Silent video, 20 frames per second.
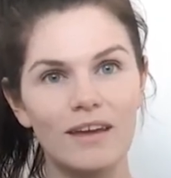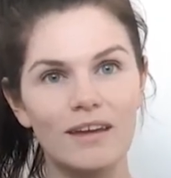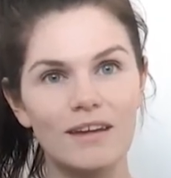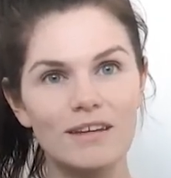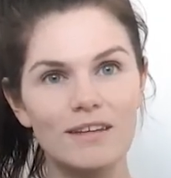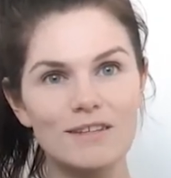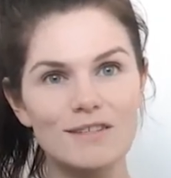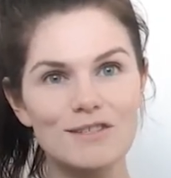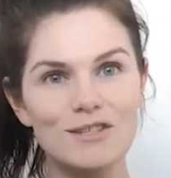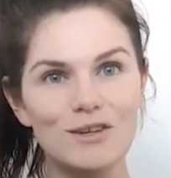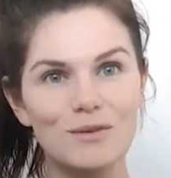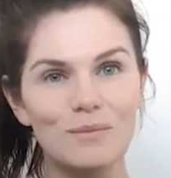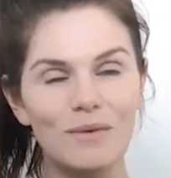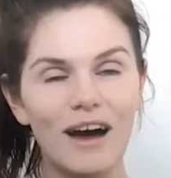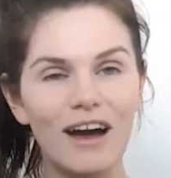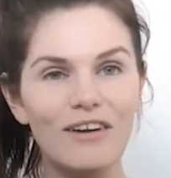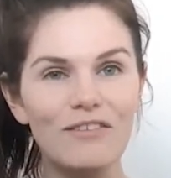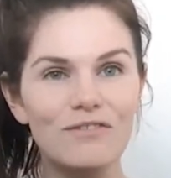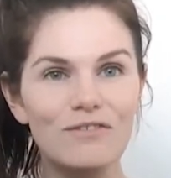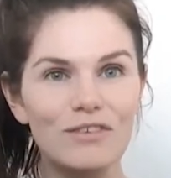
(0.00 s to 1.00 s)
So you
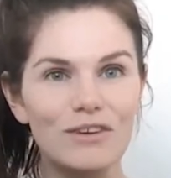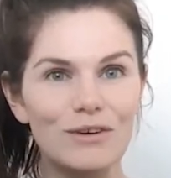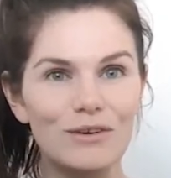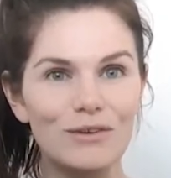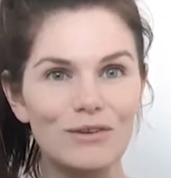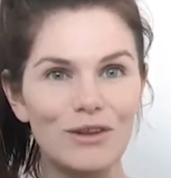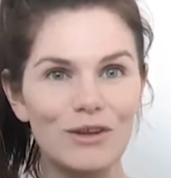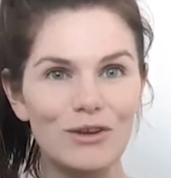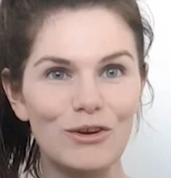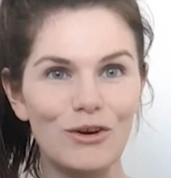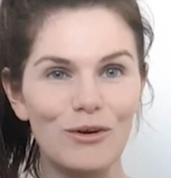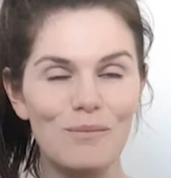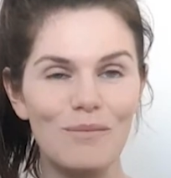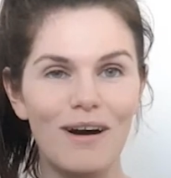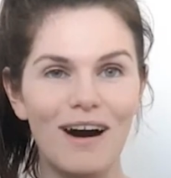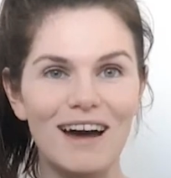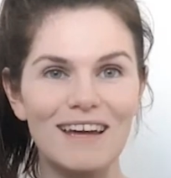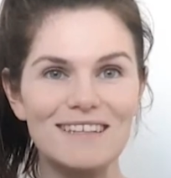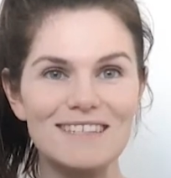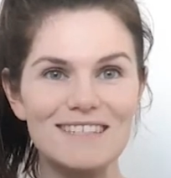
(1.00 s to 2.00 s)
might feel that your
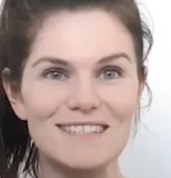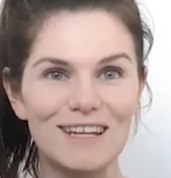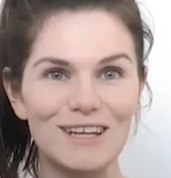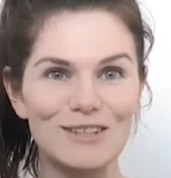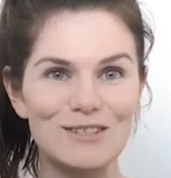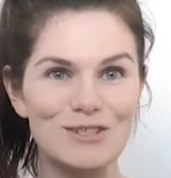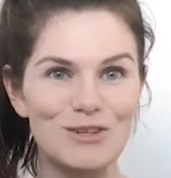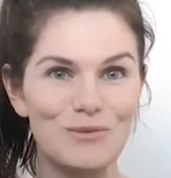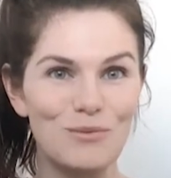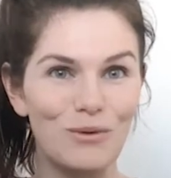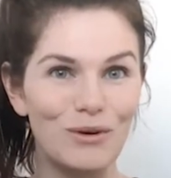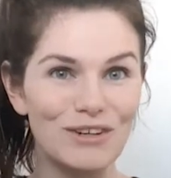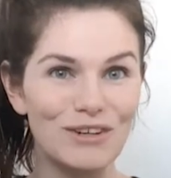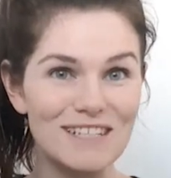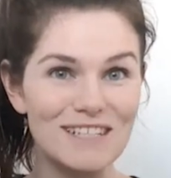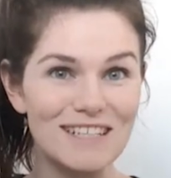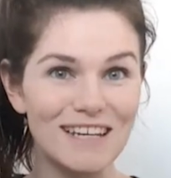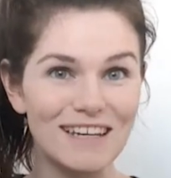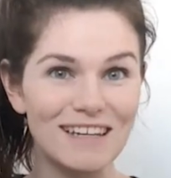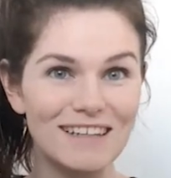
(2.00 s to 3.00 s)
mind starts to
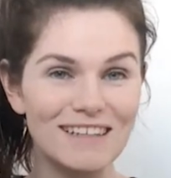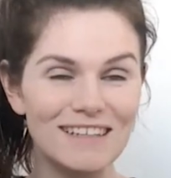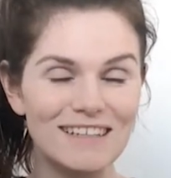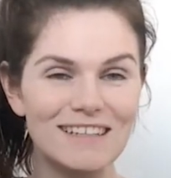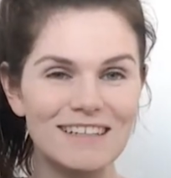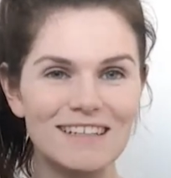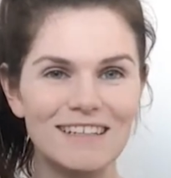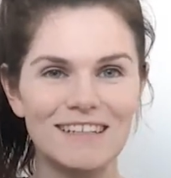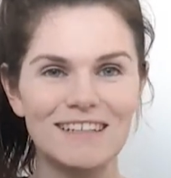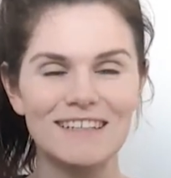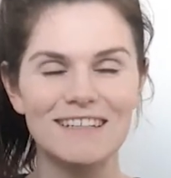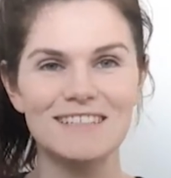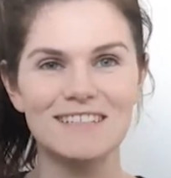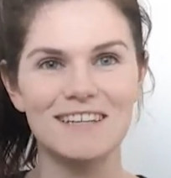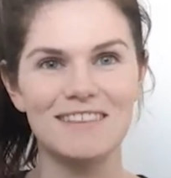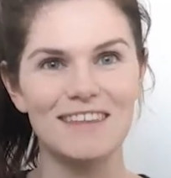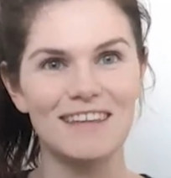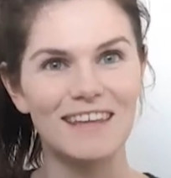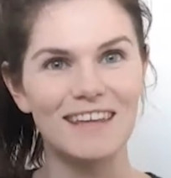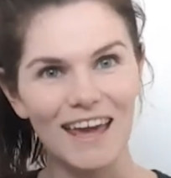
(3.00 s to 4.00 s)
wander, to
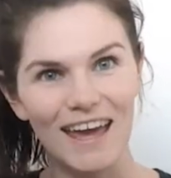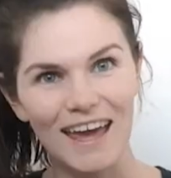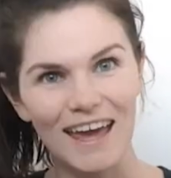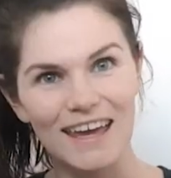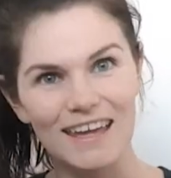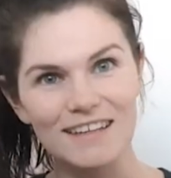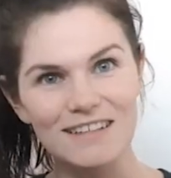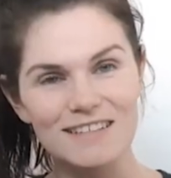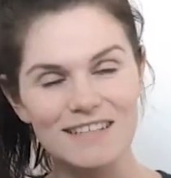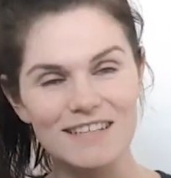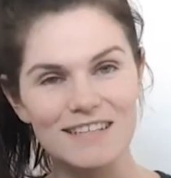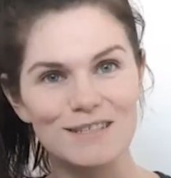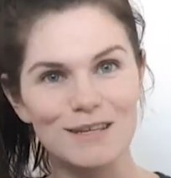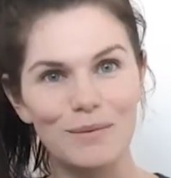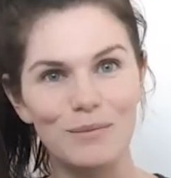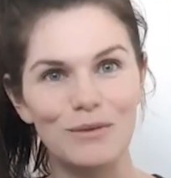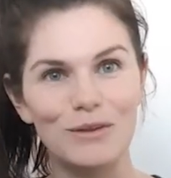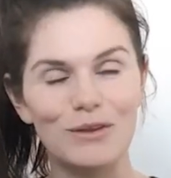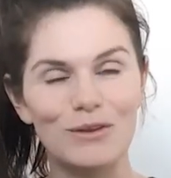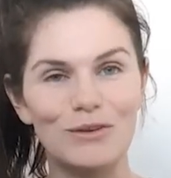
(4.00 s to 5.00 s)
think ahead to
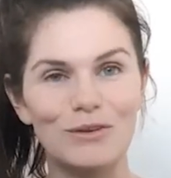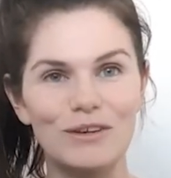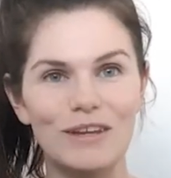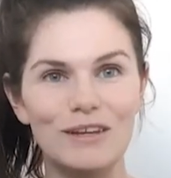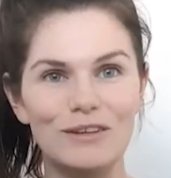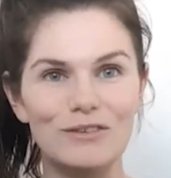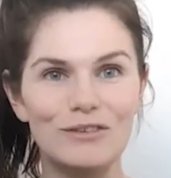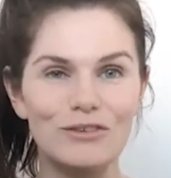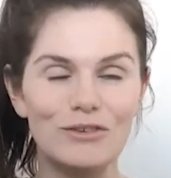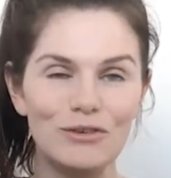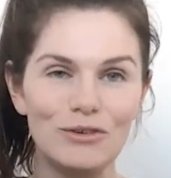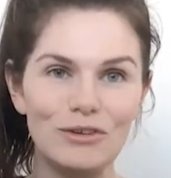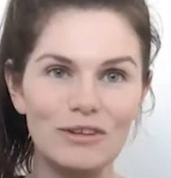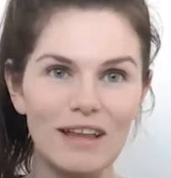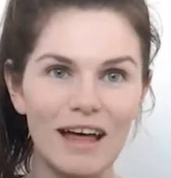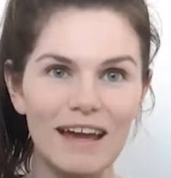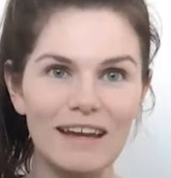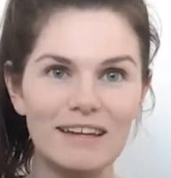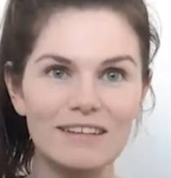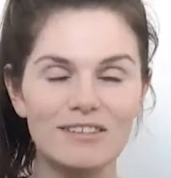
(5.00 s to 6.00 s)
something you need to do
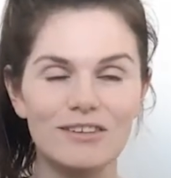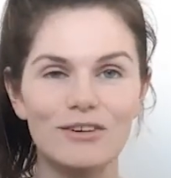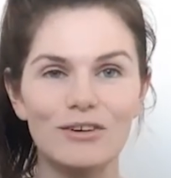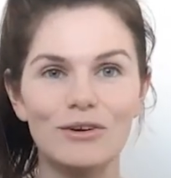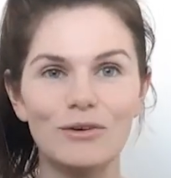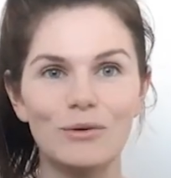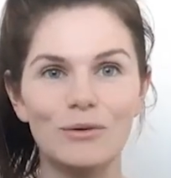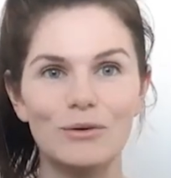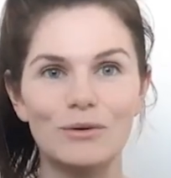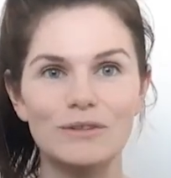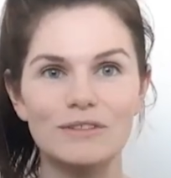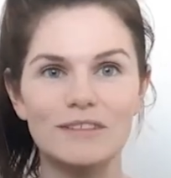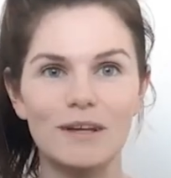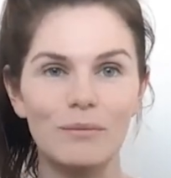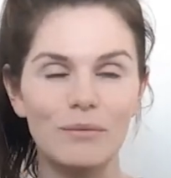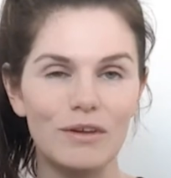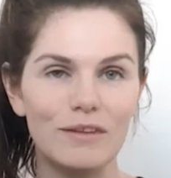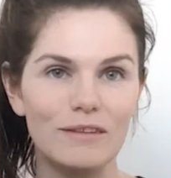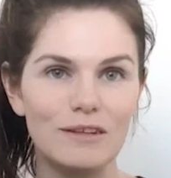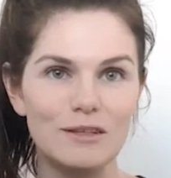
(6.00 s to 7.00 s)
later or
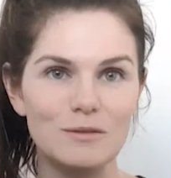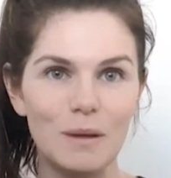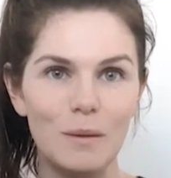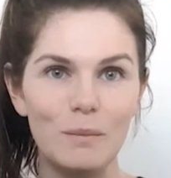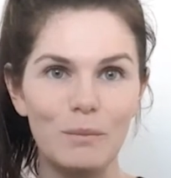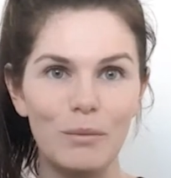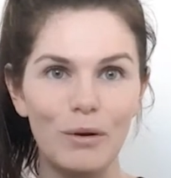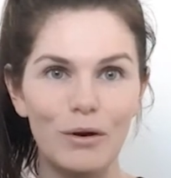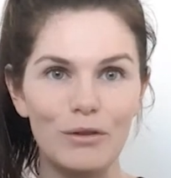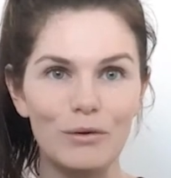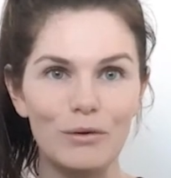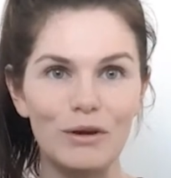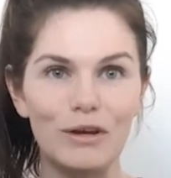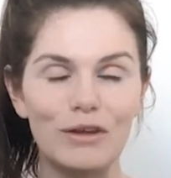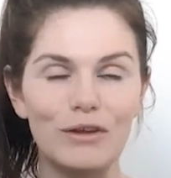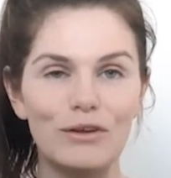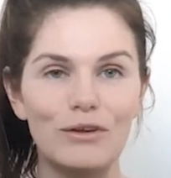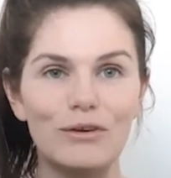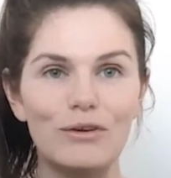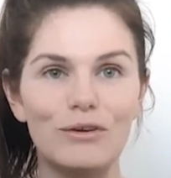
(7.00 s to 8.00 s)
something that's been bothering
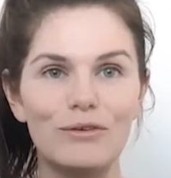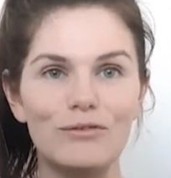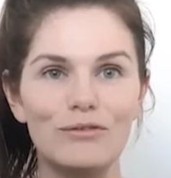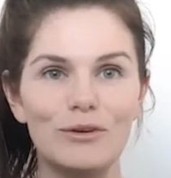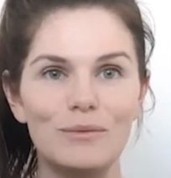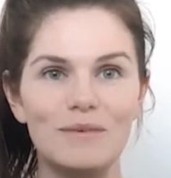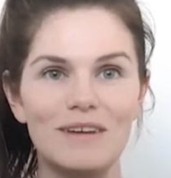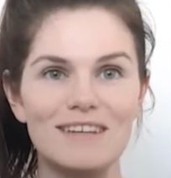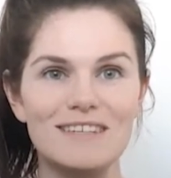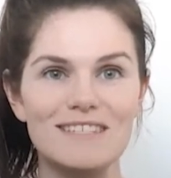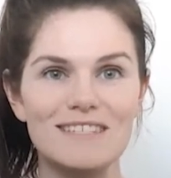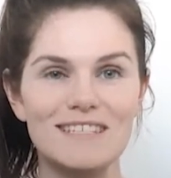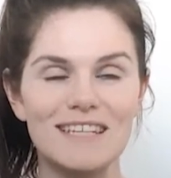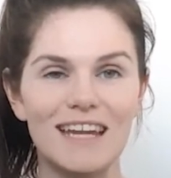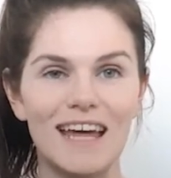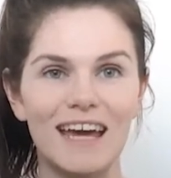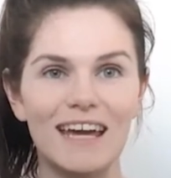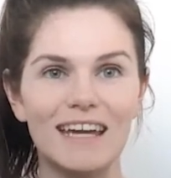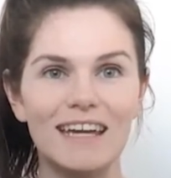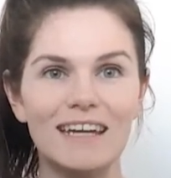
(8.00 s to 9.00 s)
you from
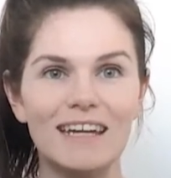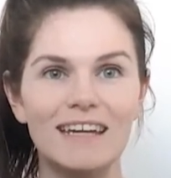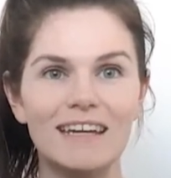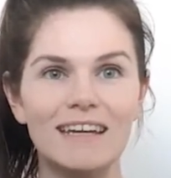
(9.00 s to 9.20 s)
yesterday.